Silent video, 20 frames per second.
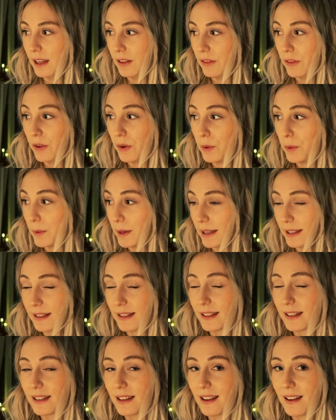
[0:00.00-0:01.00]
Though
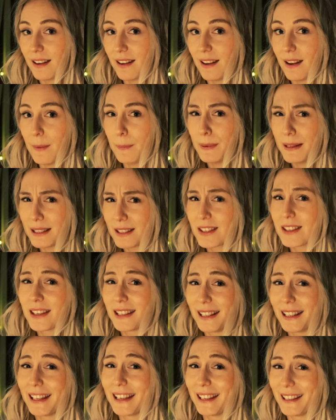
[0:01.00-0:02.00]
it's a bit
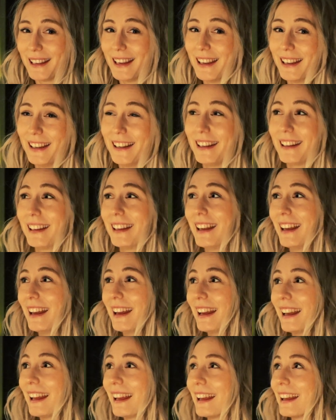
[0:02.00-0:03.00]
chilly
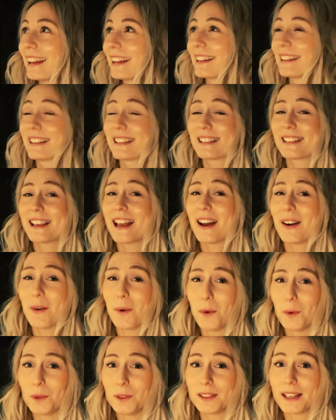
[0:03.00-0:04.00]
in this
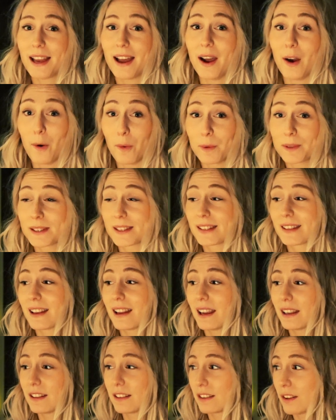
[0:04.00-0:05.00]
old house.
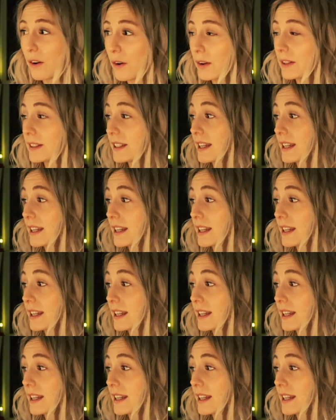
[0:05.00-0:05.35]
I thought